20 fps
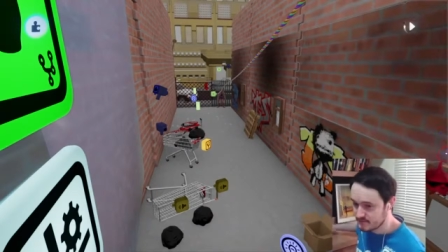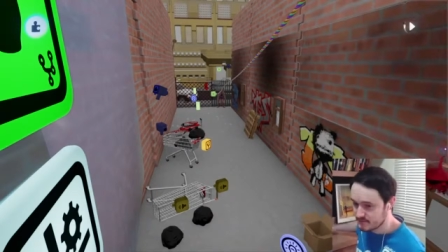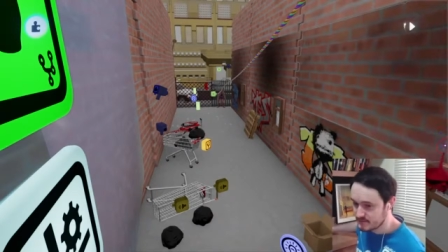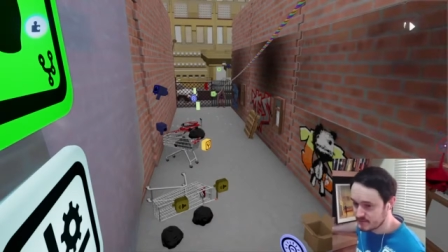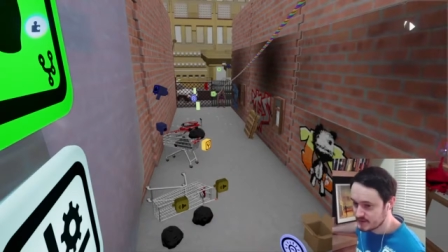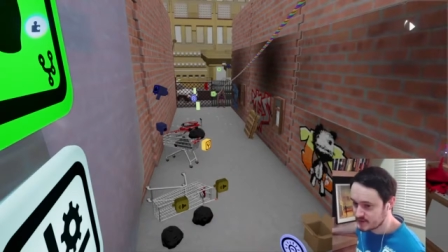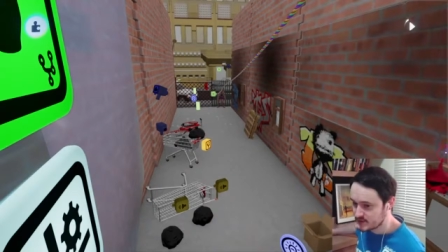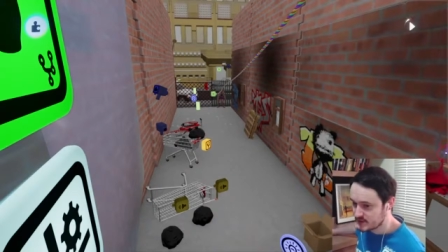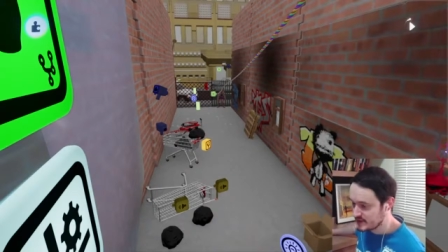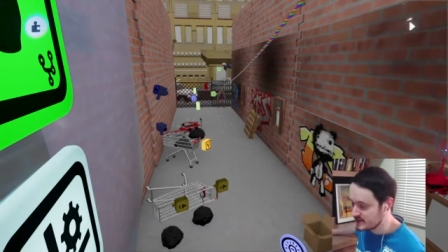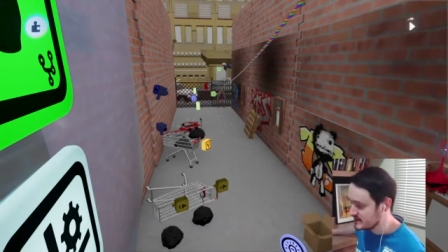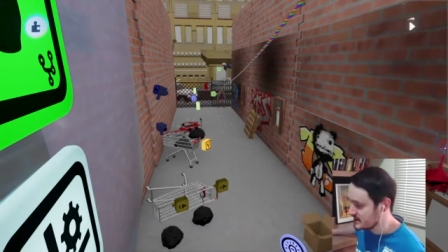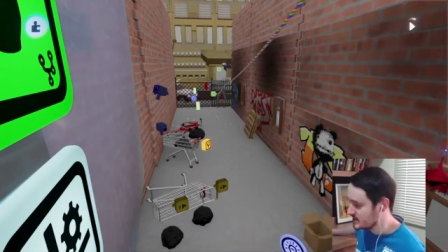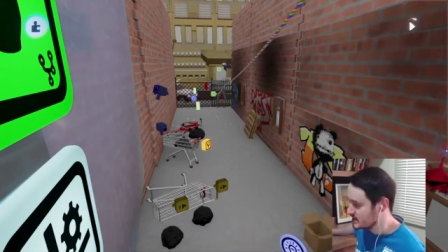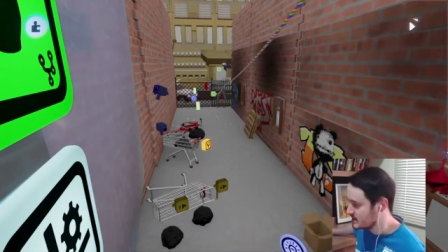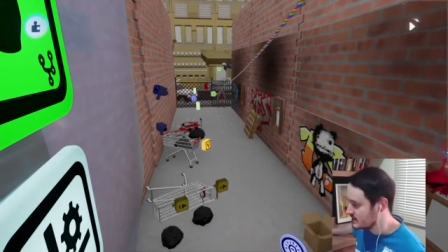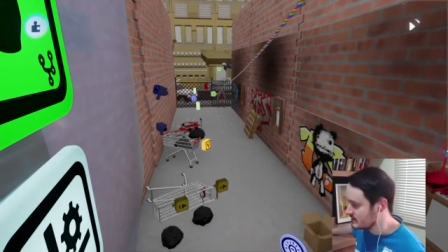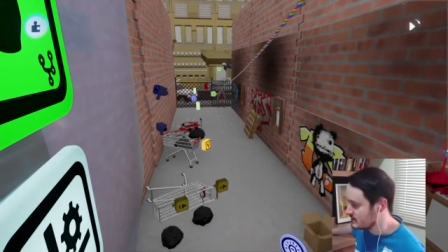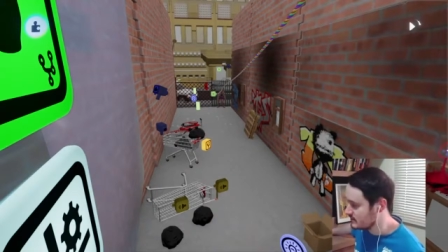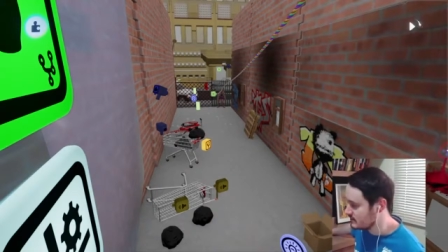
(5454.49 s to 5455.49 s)
the
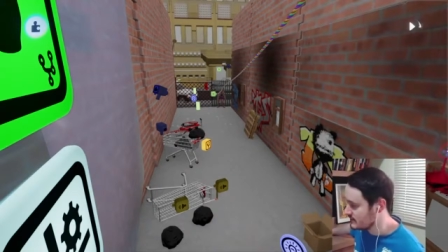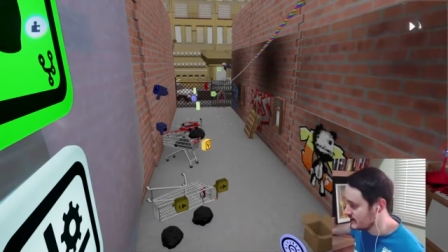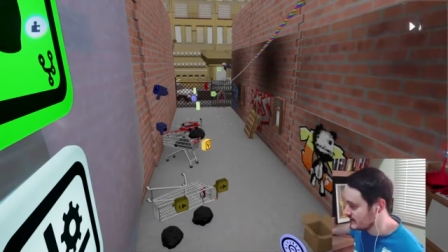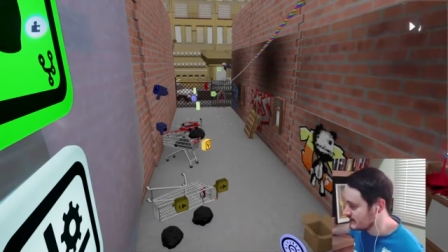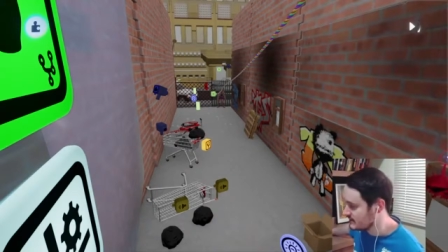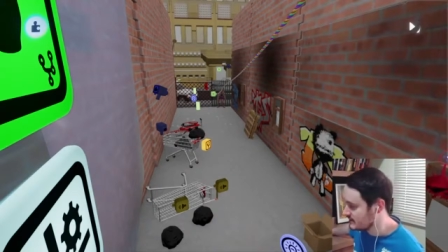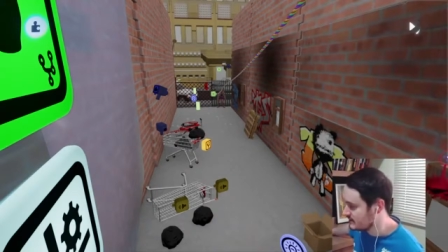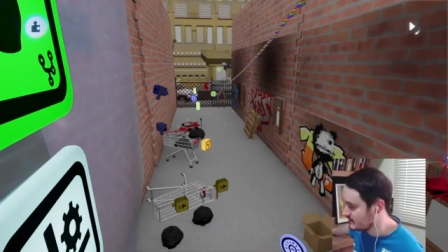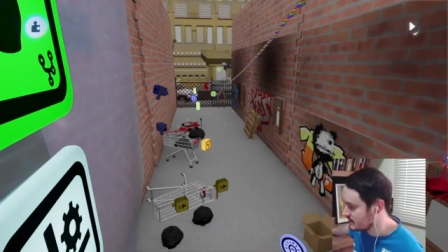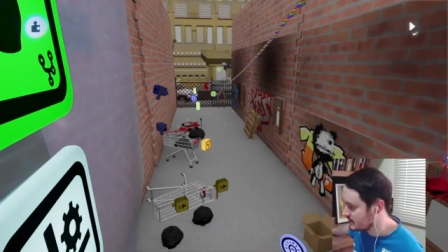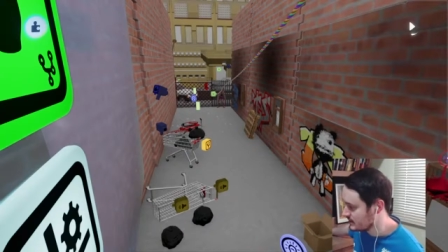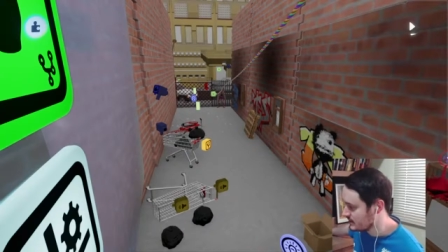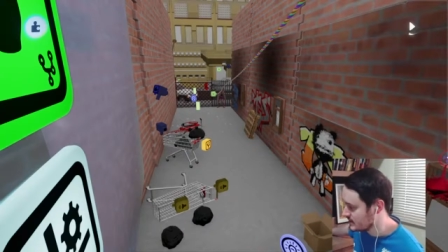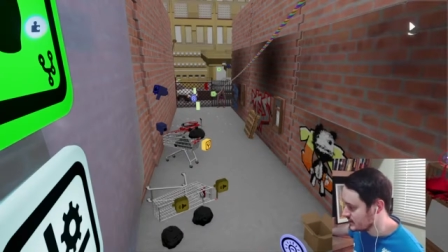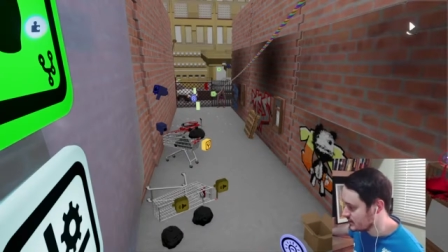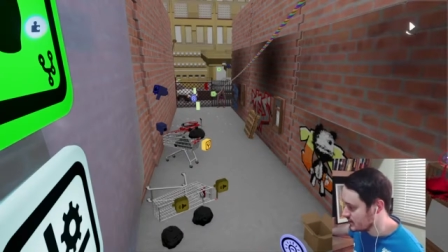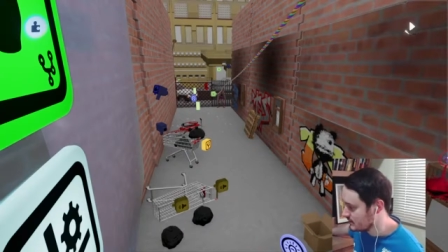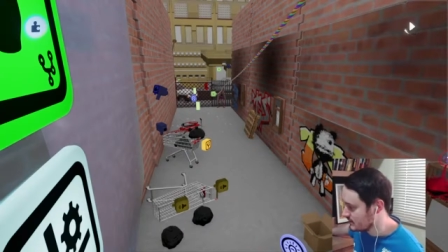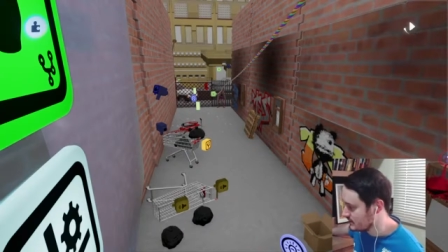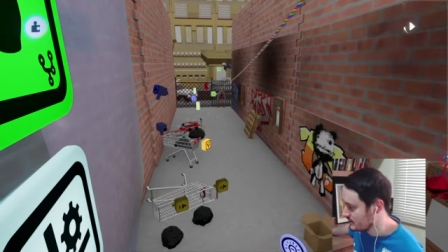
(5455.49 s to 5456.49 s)
transition didn't really
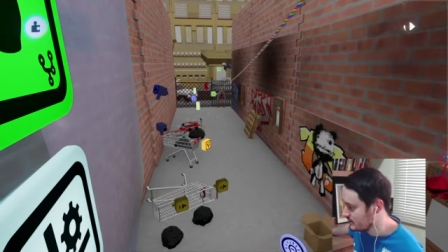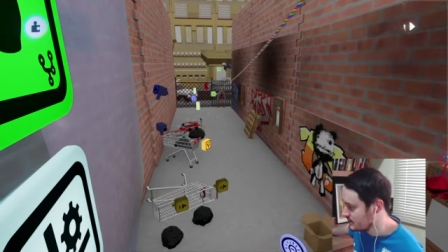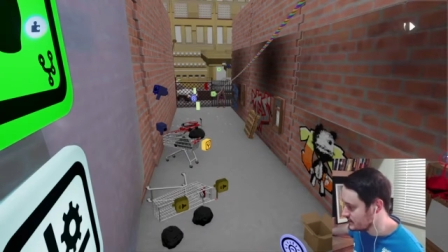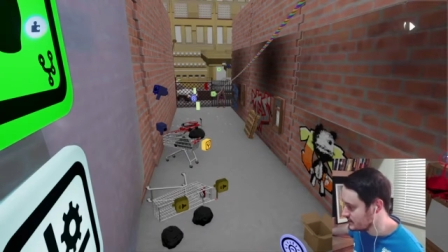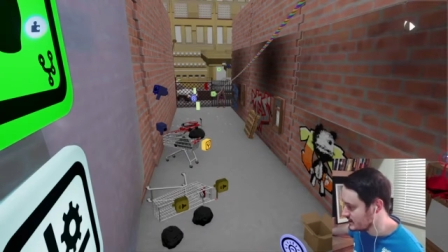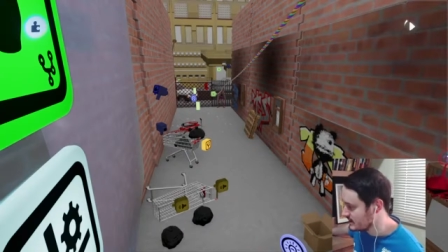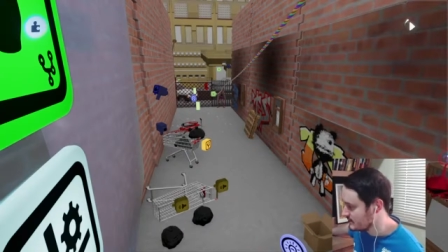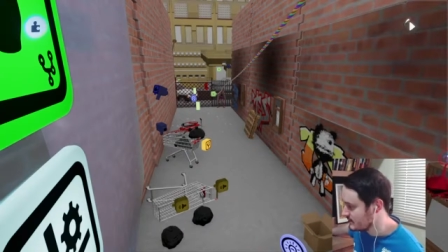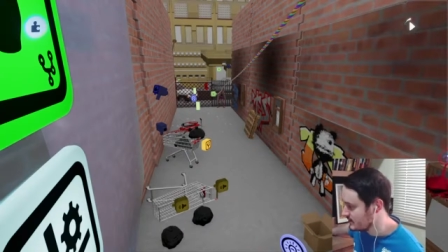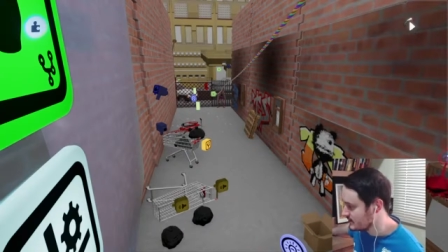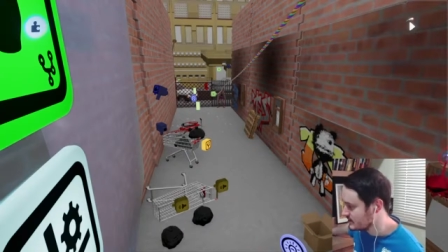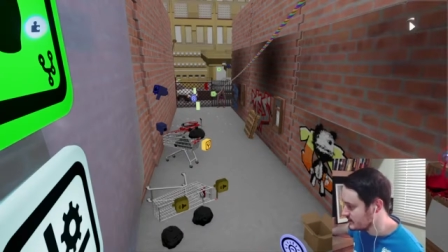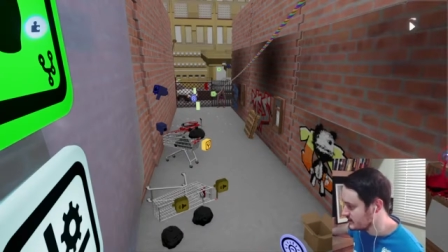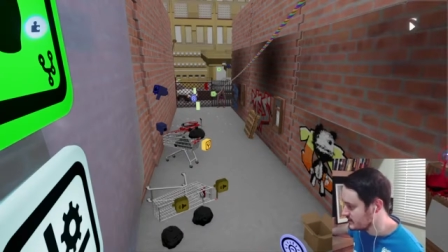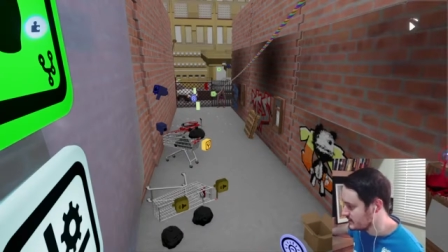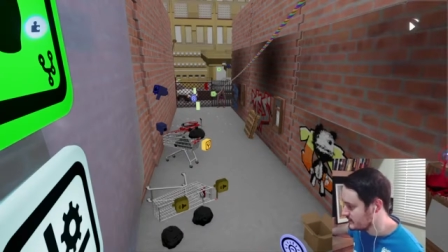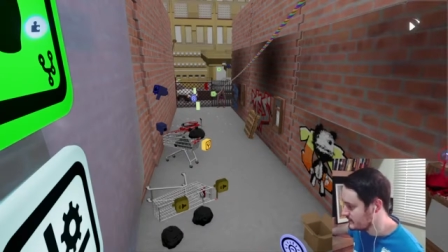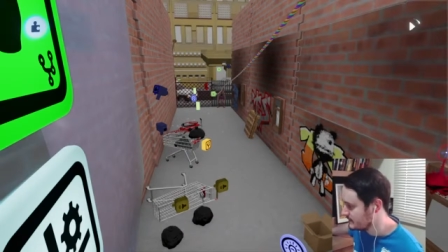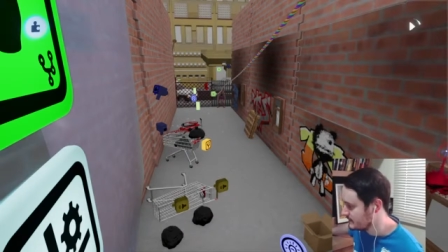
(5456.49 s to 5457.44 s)
stop the music much.